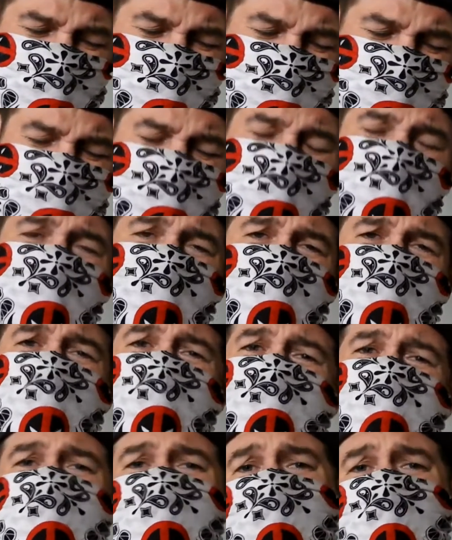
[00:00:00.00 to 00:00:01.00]
And a lot of it because
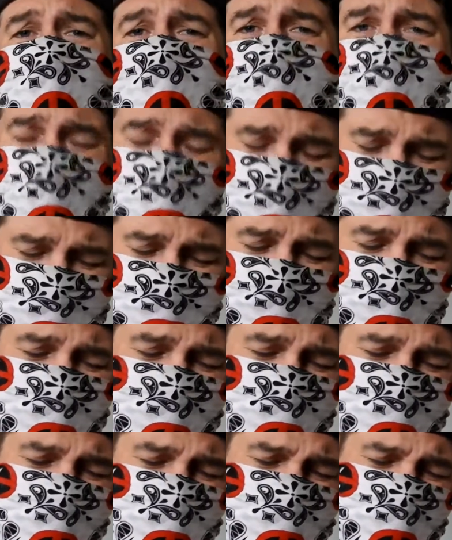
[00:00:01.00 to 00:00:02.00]
it just didn't make sense.
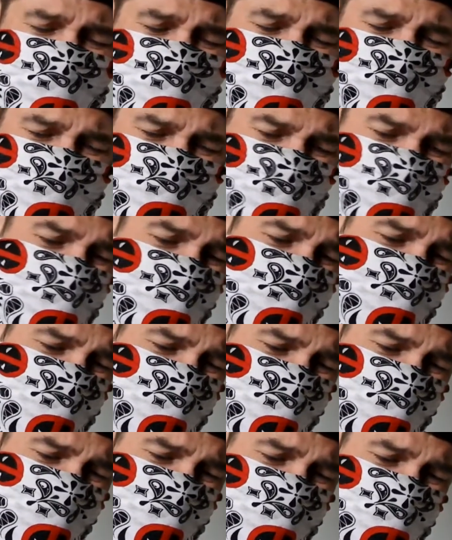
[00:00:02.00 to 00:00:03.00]
So
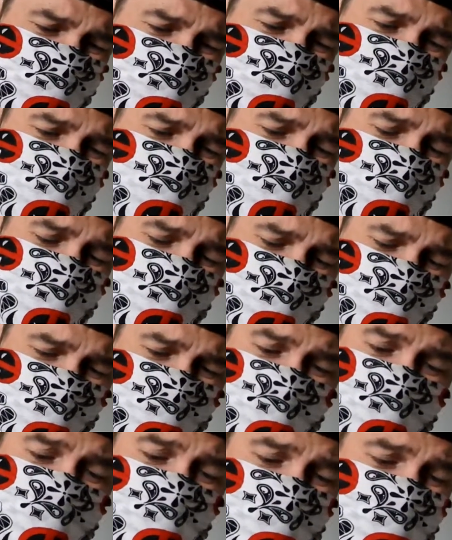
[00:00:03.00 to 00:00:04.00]
basically, it starts off, they're
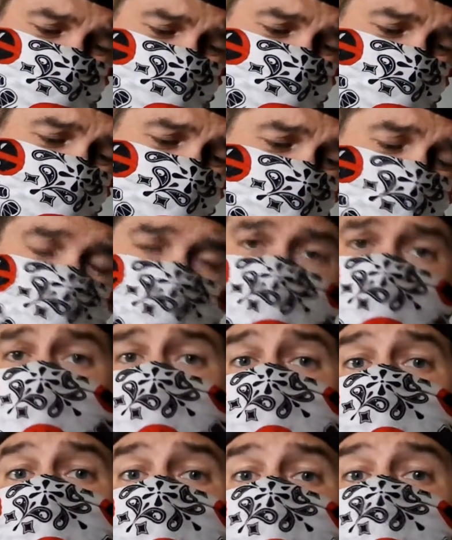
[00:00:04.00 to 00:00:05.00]
in Mexico, there's
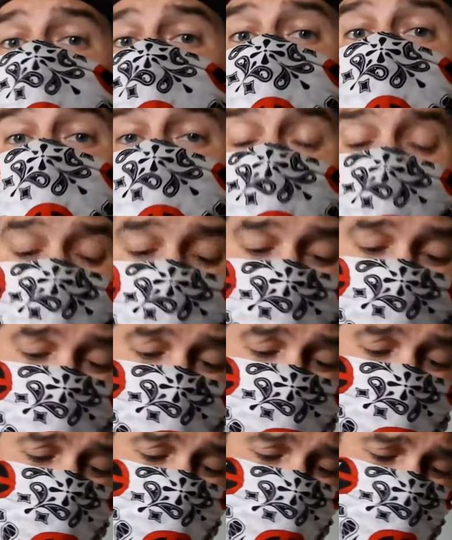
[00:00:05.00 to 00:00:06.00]
this infection going
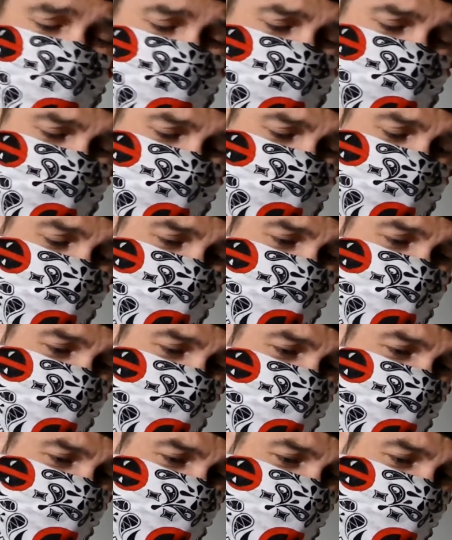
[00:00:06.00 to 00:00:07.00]
on.
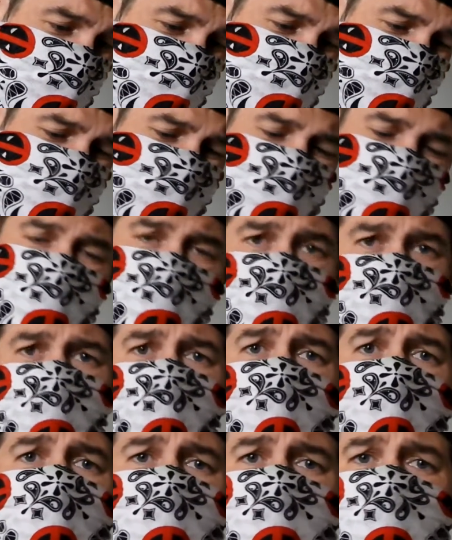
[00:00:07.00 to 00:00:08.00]
They got these two
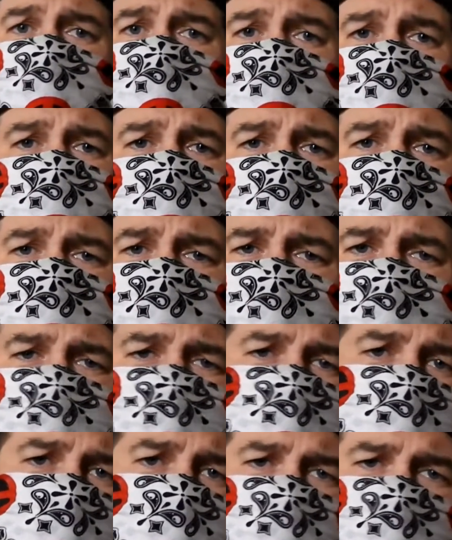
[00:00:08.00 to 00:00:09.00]
doctors who are being
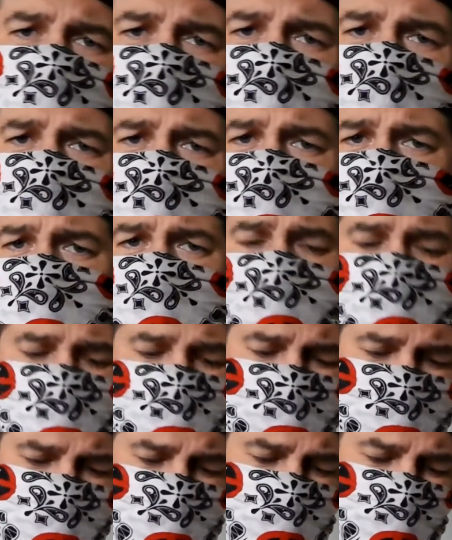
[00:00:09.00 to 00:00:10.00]
escorted by this
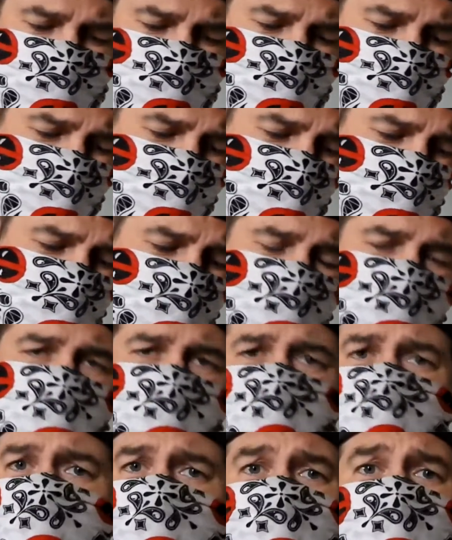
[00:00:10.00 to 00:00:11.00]
military guy who's
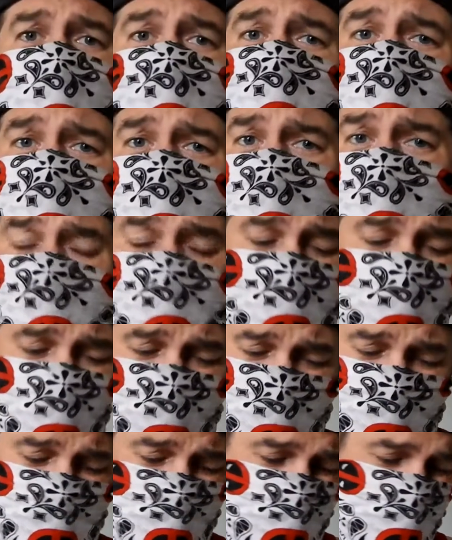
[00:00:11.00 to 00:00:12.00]
kind of an asshole
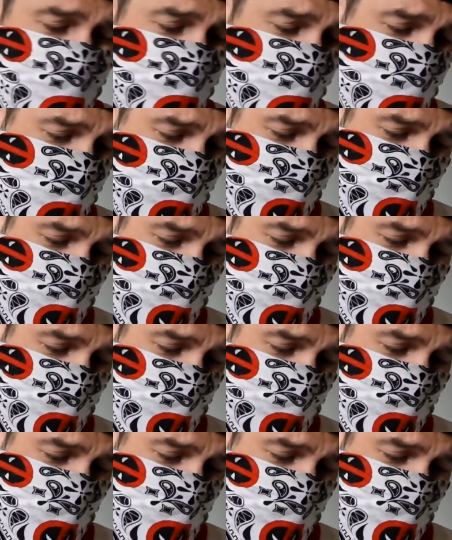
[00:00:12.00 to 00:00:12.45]
in this book.